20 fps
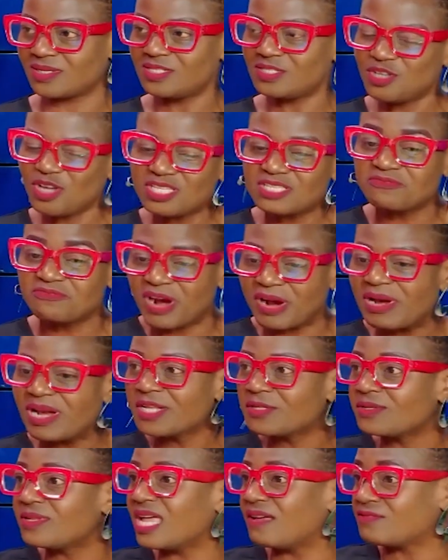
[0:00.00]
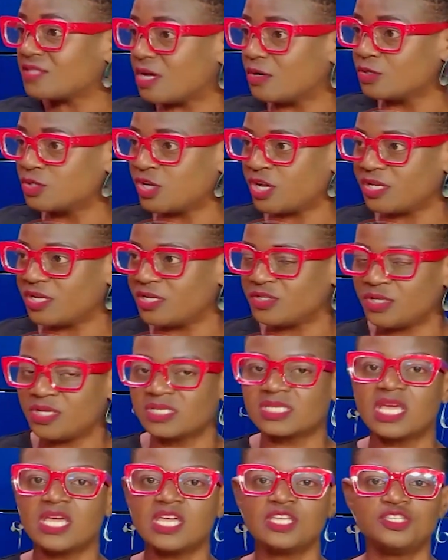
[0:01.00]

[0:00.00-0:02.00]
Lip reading: just very little lifestyle changes.